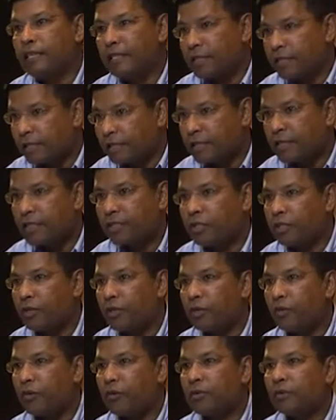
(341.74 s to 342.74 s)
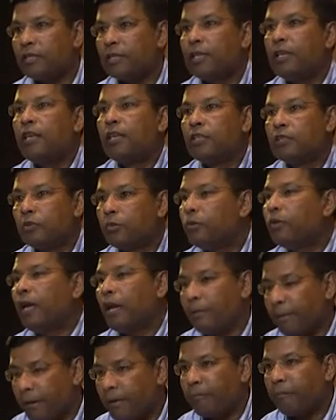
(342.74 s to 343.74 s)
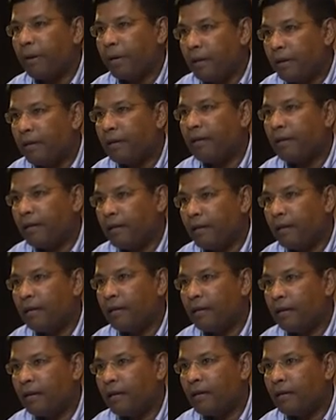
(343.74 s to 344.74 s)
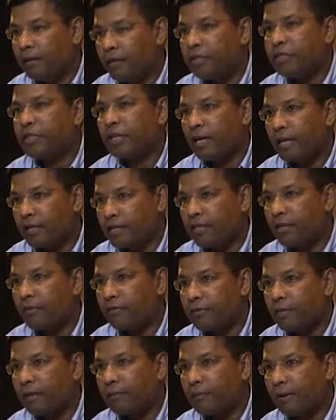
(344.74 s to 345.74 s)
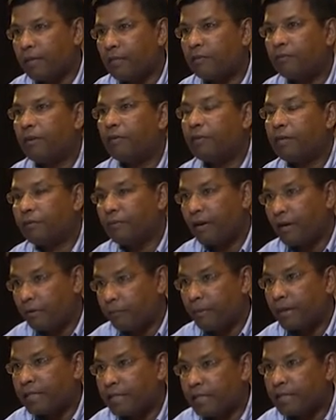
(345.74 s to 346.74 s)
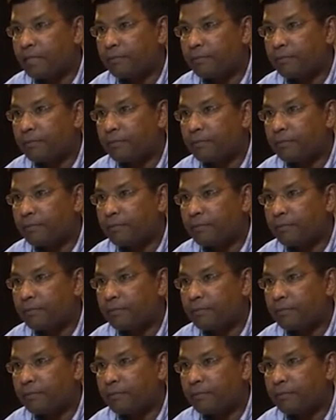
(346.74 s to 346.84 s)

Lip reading: research institutes. So we have a very rich collection of germplasm of different Brassica